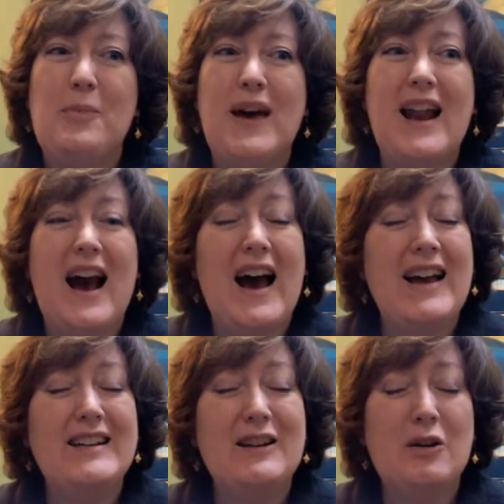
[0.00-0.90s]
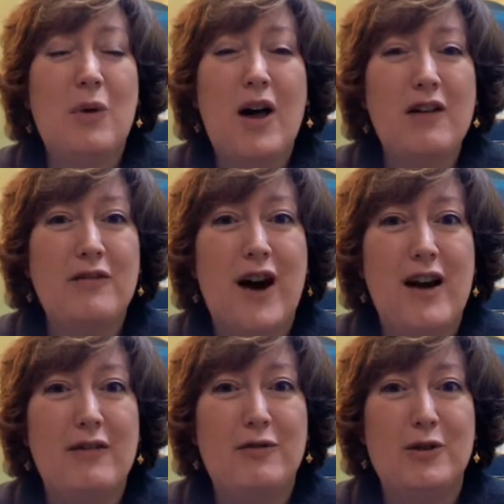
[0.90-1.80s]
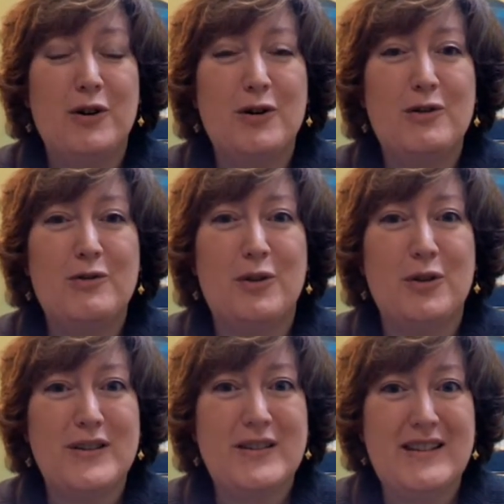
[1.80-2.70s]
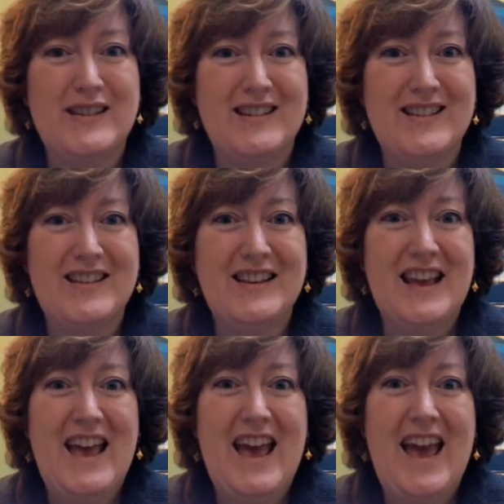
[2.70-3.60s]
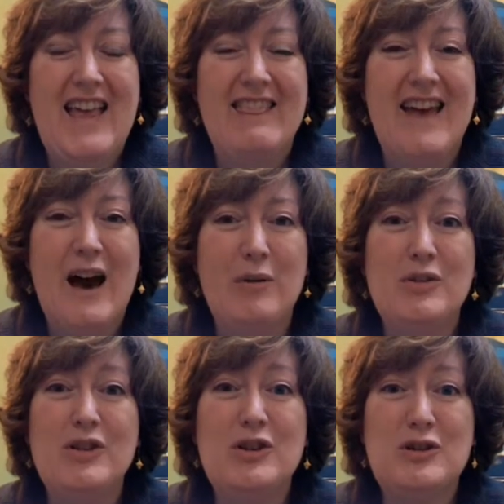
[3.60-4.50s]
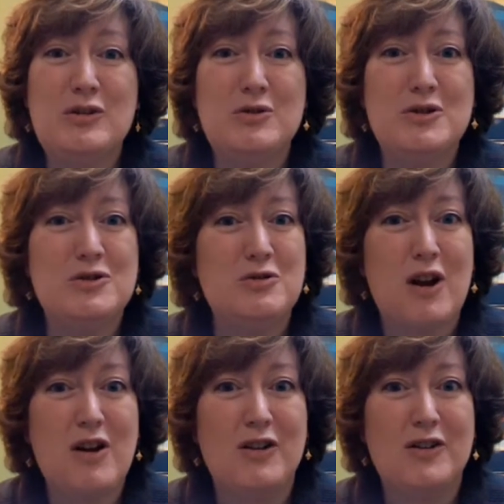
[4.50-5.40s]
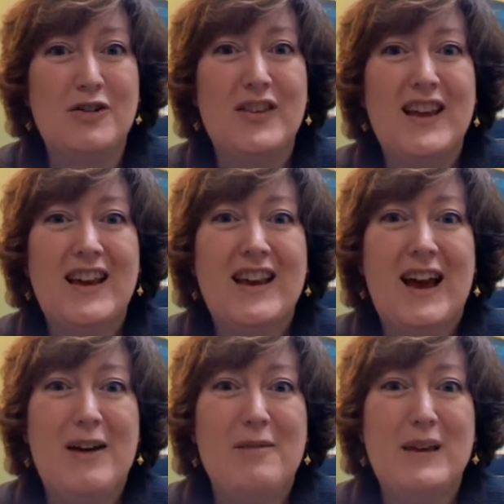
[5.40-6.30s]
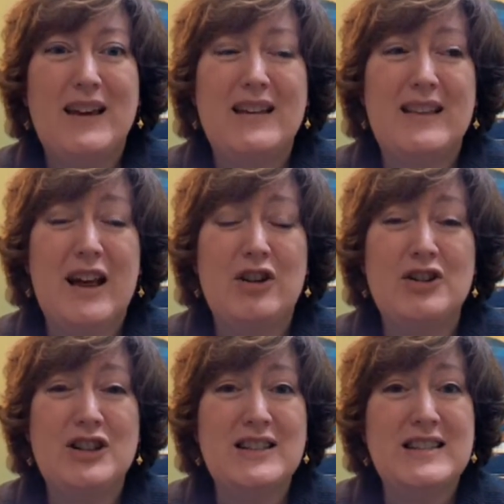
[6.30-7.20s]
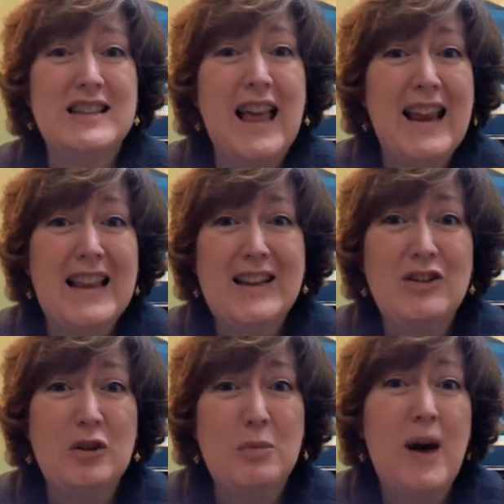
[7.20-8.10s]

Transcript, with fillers: but I didn't qualify for full assistance. And that was a huge struggle um, because I earned just slightly too